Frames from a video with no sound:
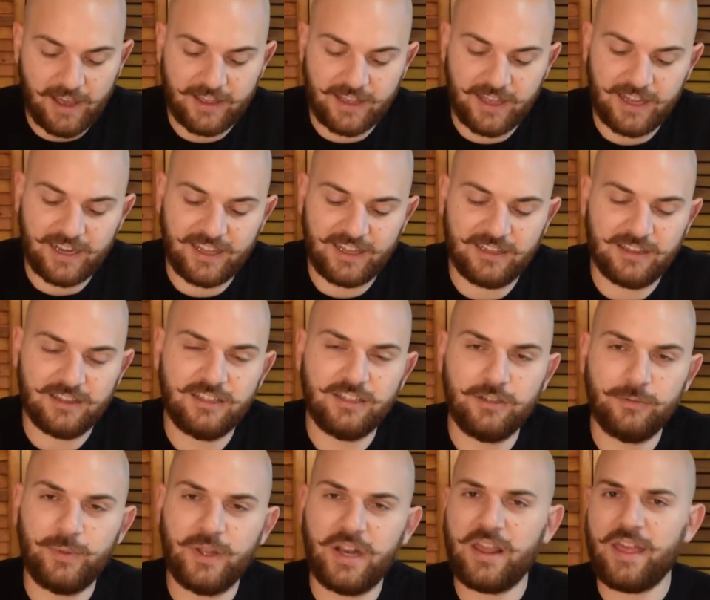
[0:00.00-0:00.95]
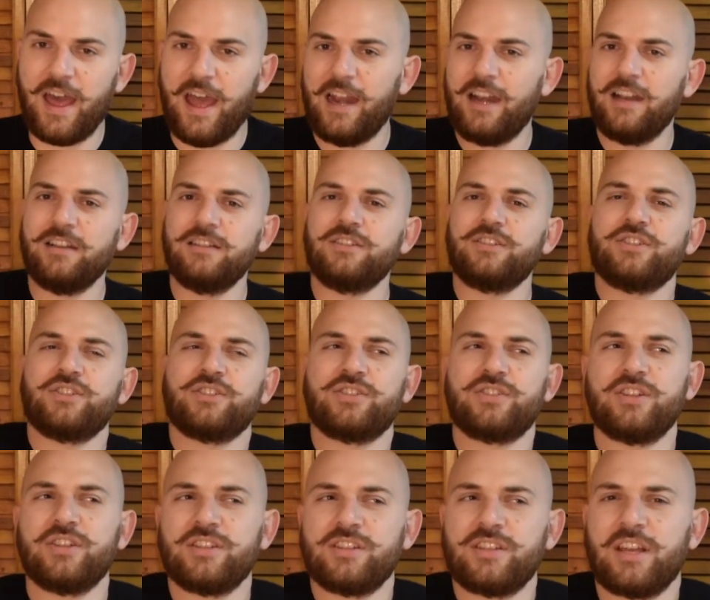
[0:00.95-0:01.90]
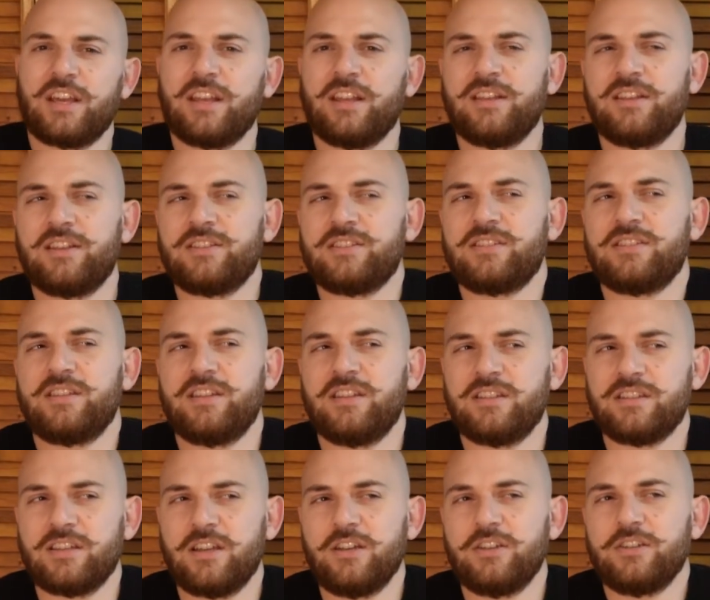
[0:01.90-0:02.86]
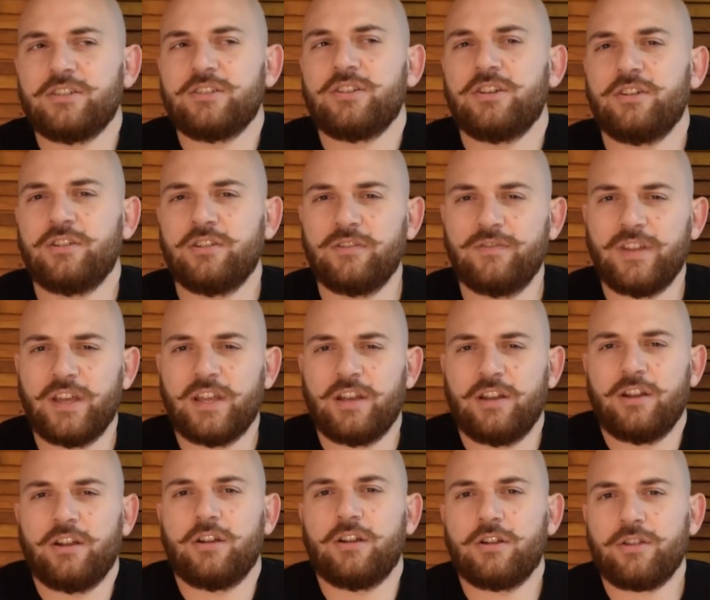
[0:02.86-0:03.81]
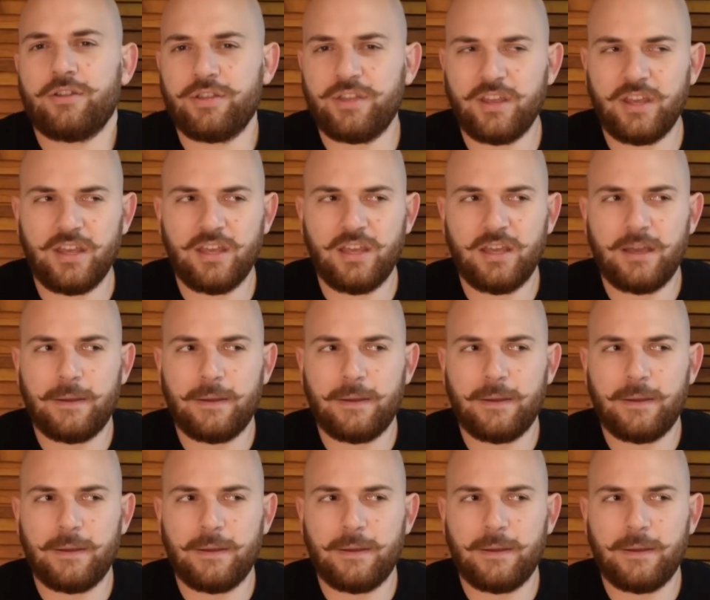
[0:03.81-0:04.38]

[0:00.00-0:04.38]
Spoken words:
kind of a little bit of that. Just there's like this undertone of like an earthy